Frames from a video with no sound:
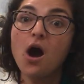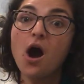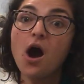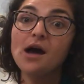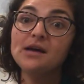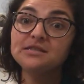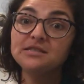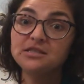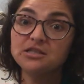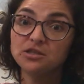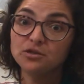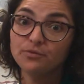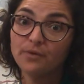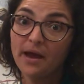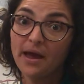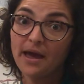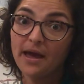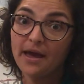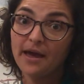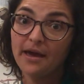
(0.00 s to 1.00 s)

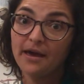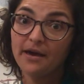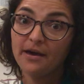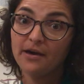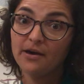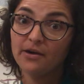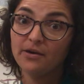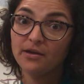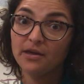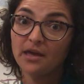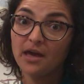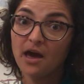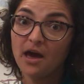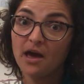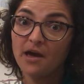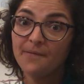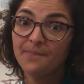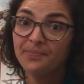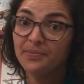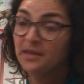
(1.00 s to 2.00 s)

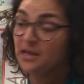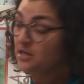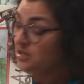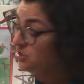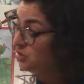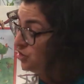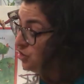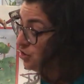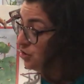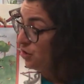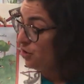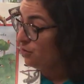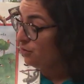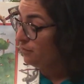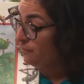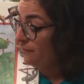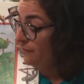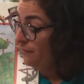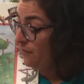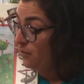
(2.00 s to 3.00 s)
Australia.
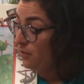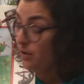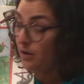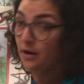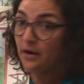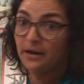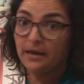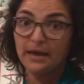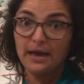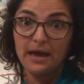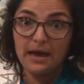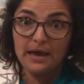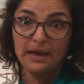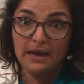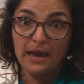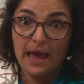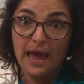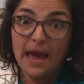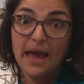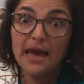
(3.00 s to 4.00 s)
Don't
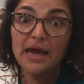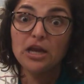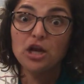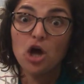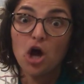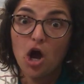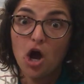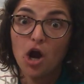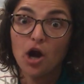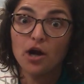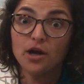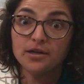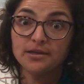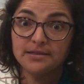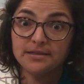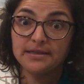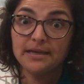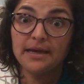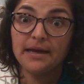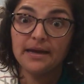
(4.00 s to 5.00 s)
forget
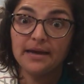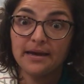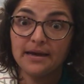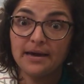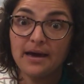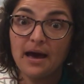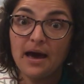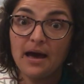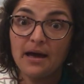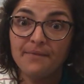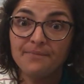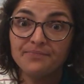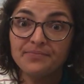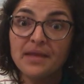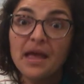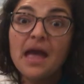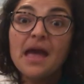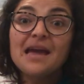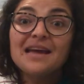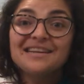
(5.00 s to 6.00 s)
Antarctica.
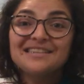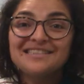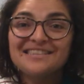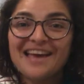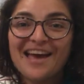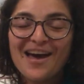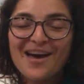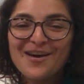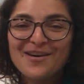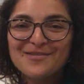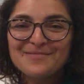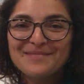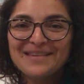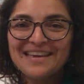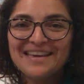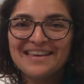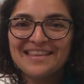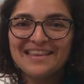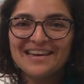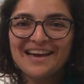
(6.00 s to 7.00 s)
Tell
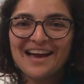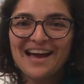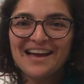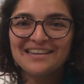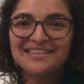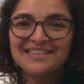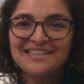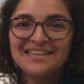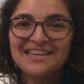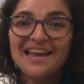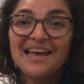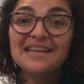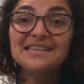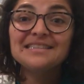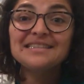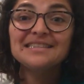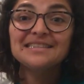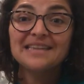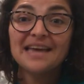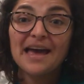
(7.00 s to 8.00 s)
me the
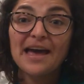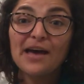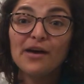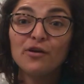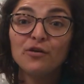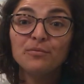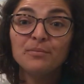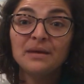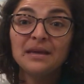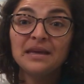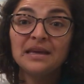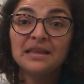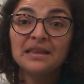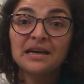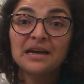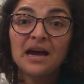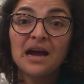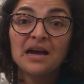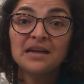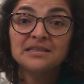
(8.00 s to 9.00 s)
continents, tell me the
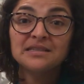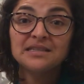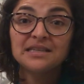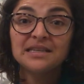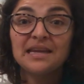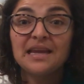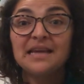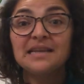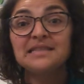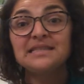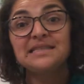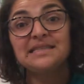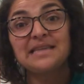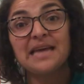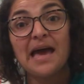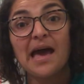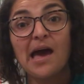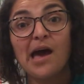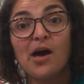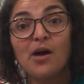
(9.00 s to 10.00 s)
continents,
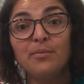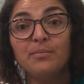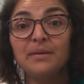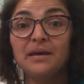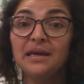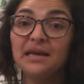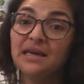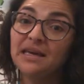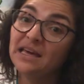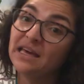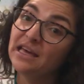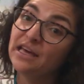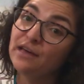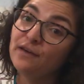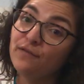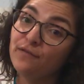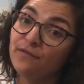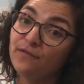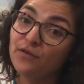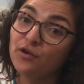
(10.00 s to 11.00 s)
tell me
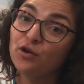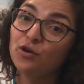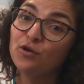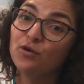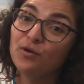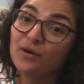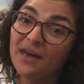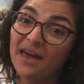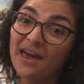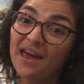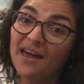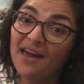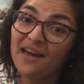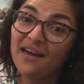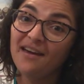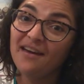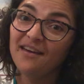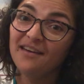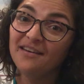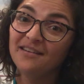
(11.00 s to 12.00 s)
if you
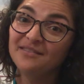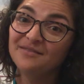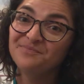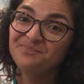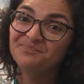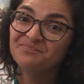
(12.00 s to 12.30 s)
can.